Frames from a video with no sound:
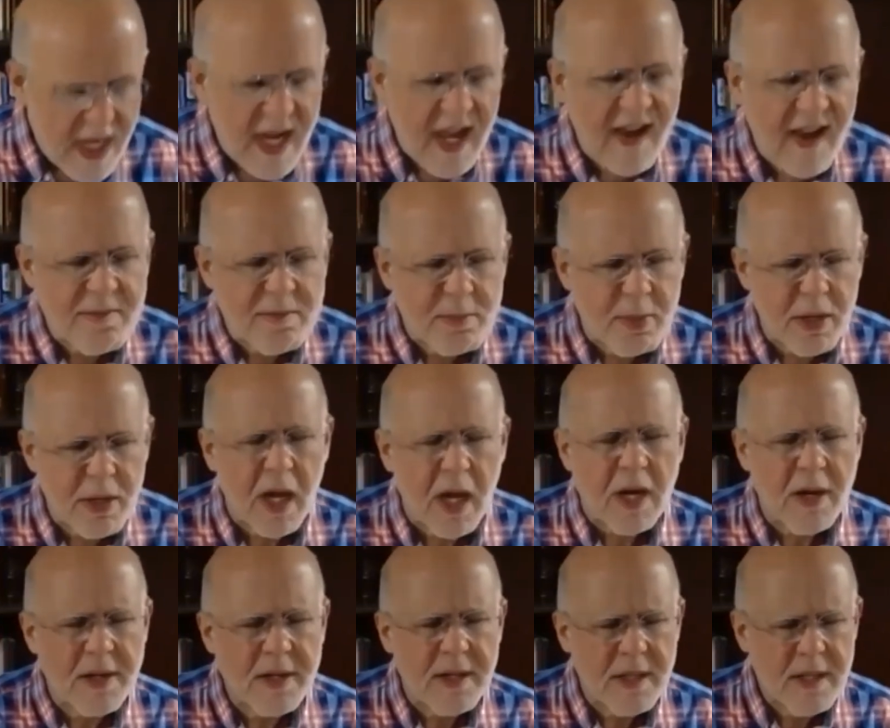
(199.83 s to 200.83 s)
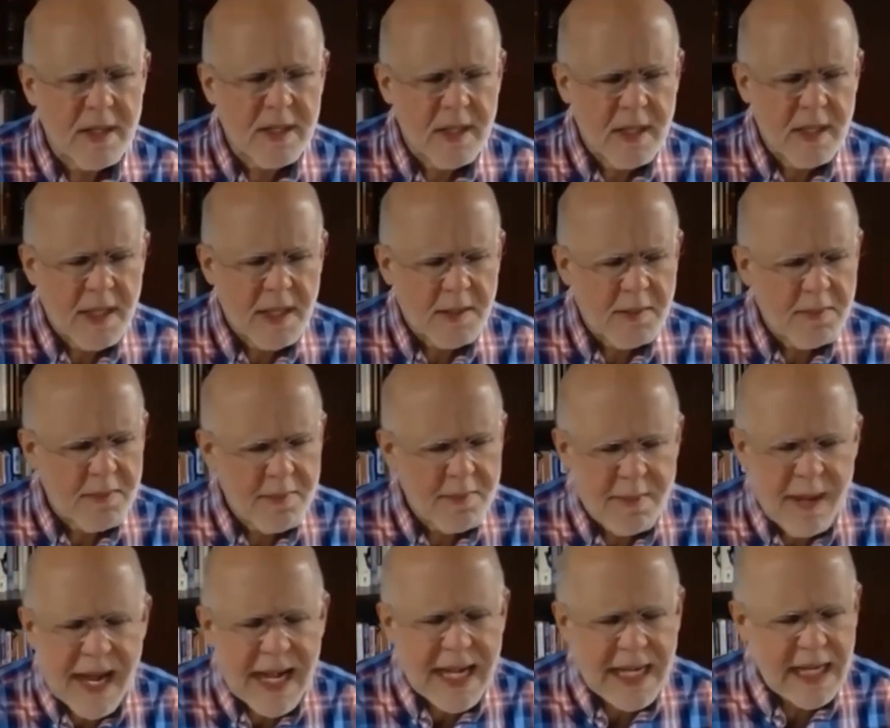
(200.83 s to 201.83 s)
have brought
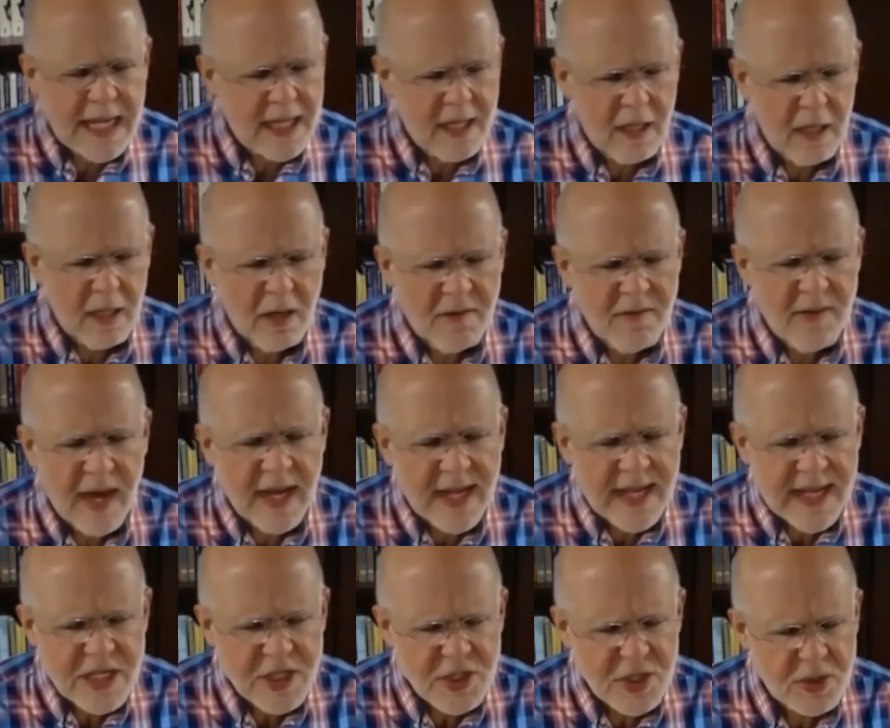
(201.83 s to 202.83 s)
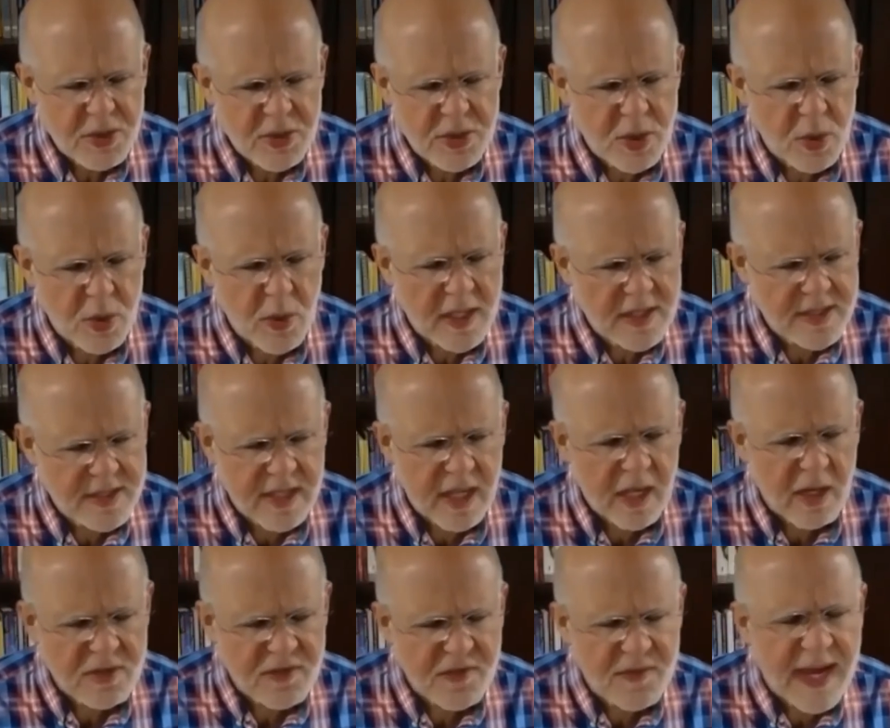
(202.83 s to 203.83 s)
many of our issues to
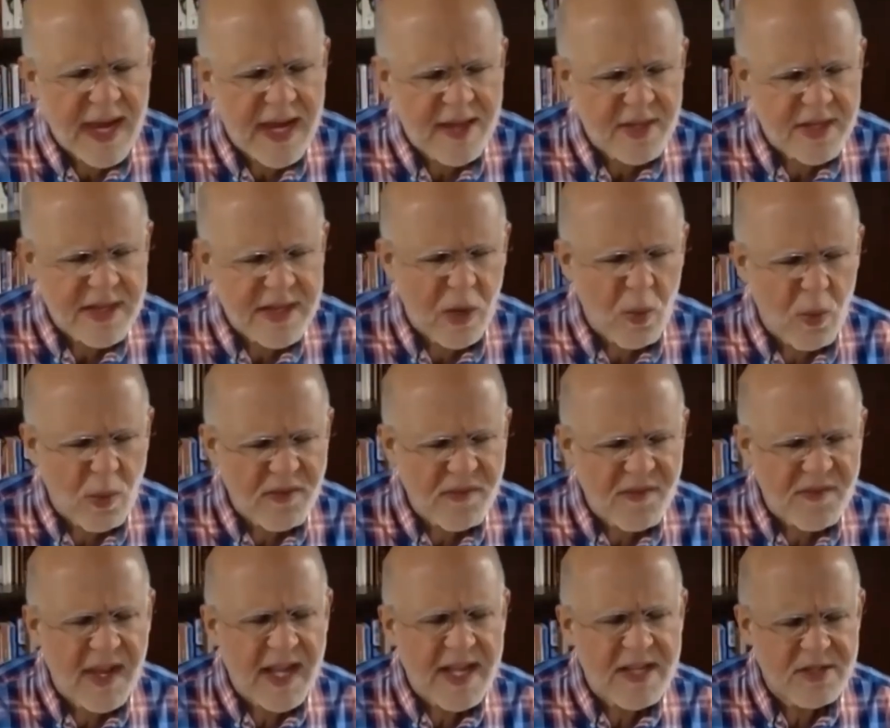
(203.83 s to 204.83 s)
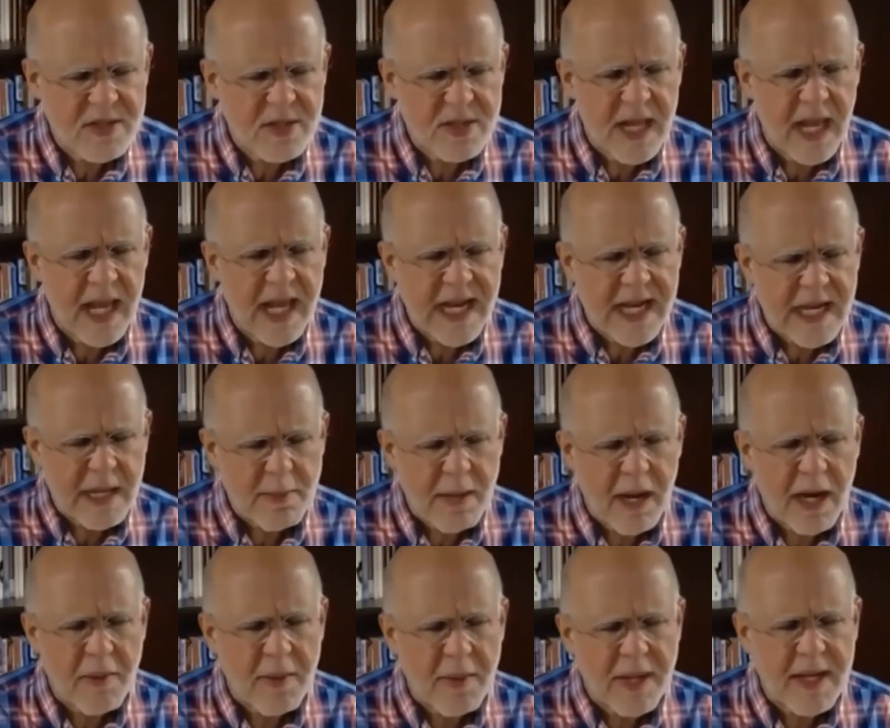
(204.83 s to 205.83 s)
ourselves, Father, that we face today in
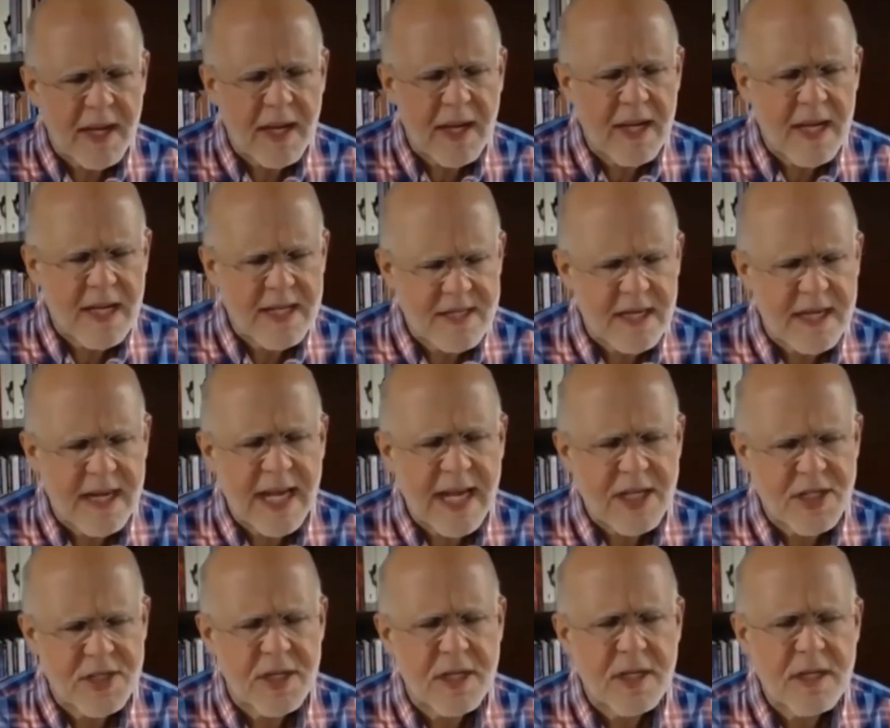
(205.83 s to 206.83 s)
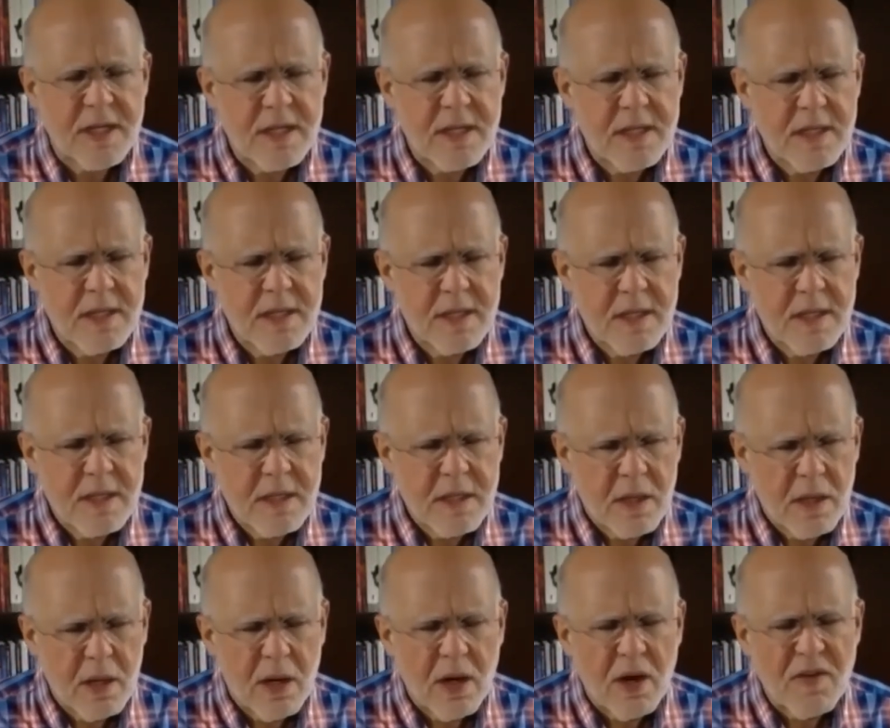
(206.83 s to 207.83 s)
America as a nation.
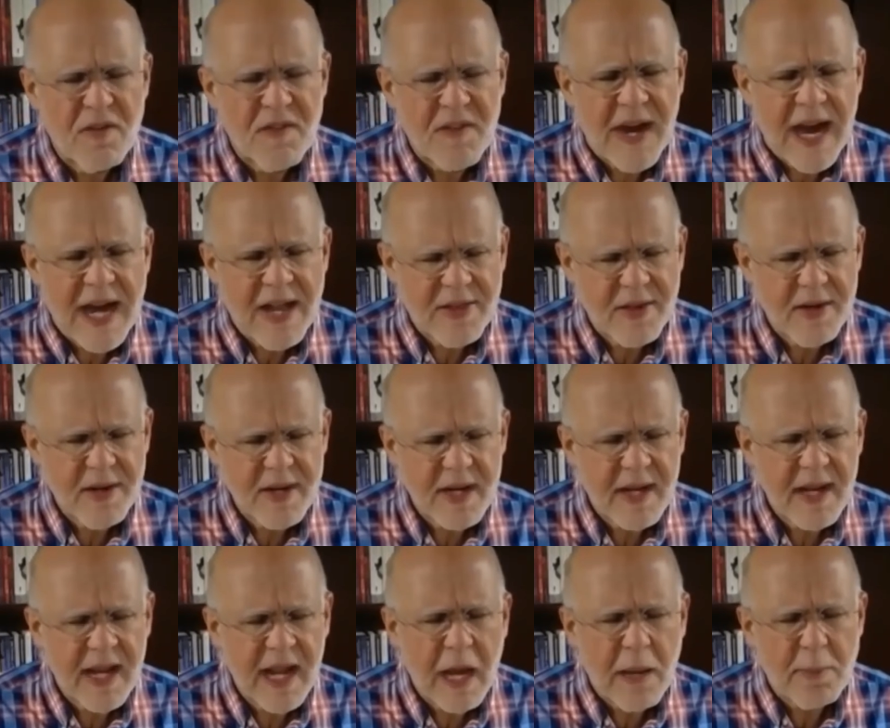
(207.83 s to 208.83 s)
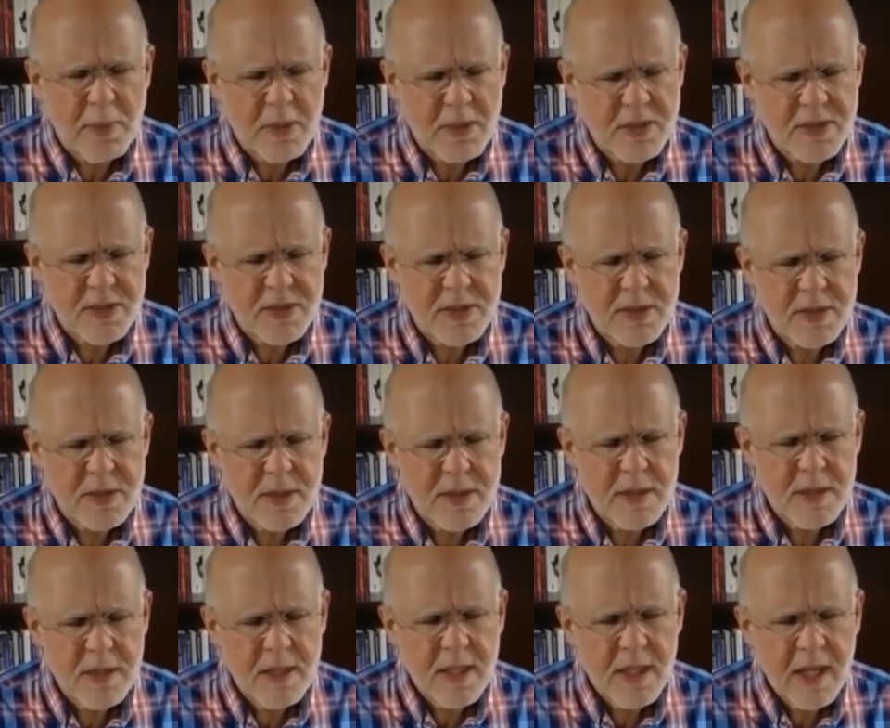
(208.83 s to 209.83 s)
Oh, Father, help us.
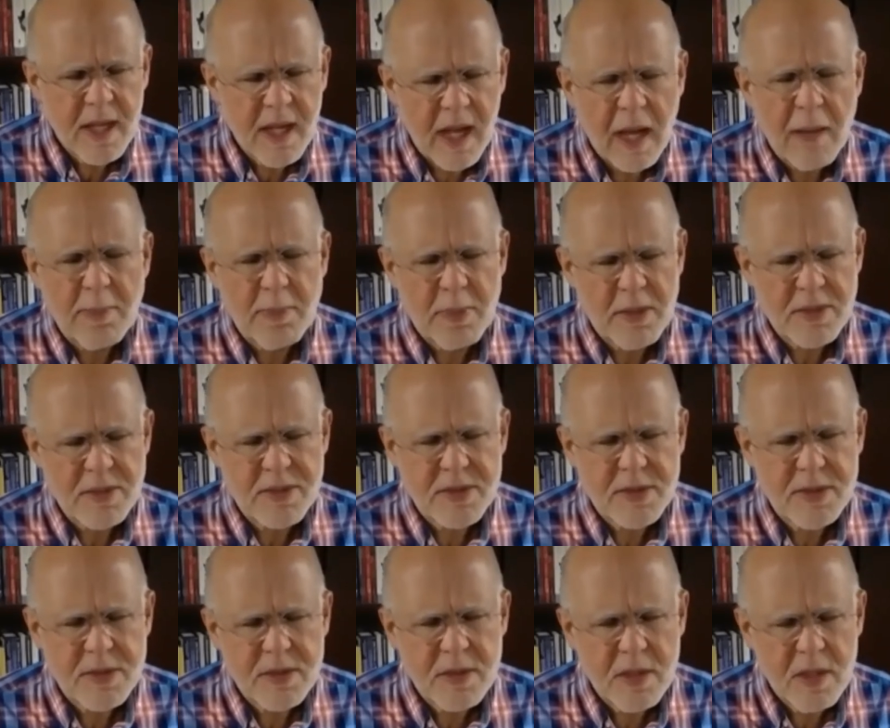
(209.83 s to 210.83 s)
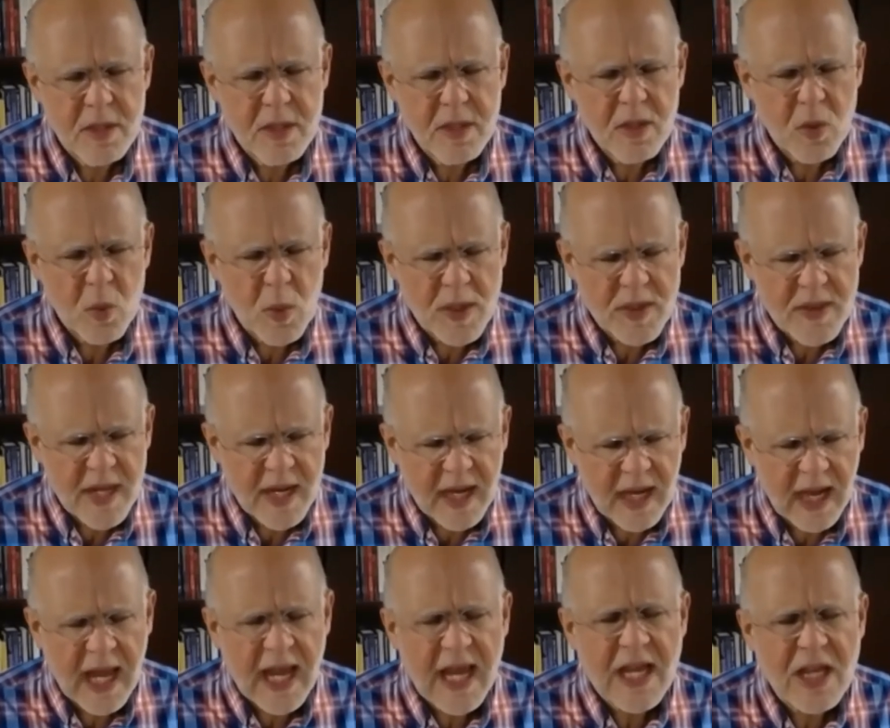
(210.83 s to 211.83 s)
Help us. We
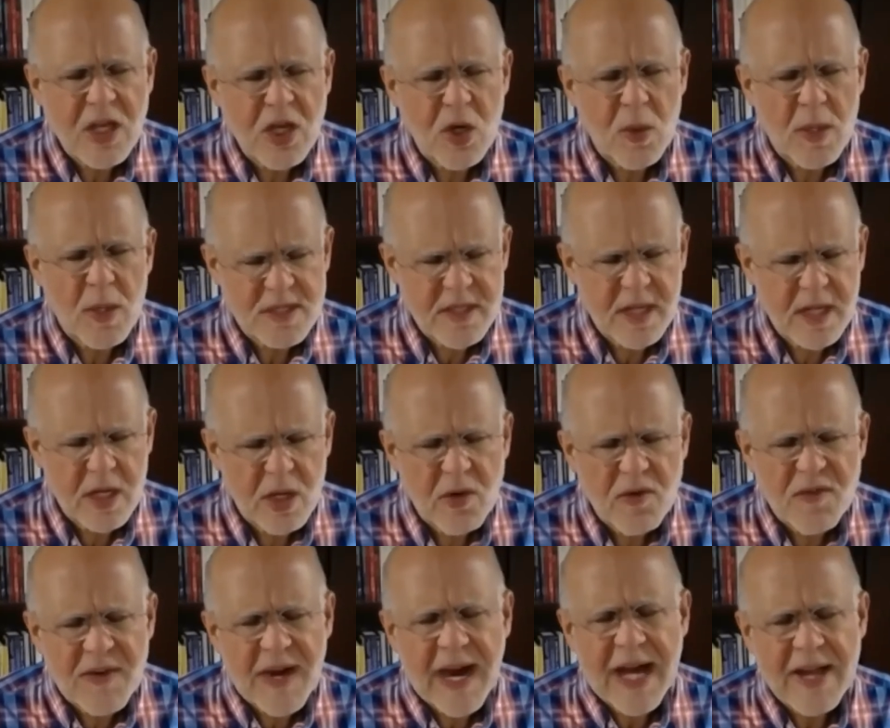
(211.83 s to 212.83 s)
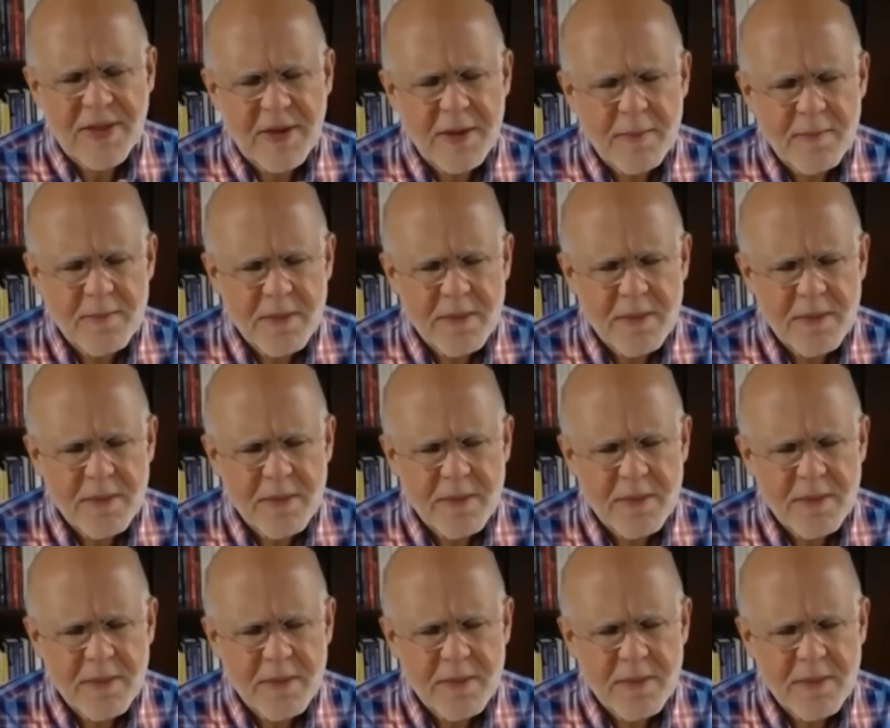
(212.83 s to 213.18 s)
declare you as a good Father.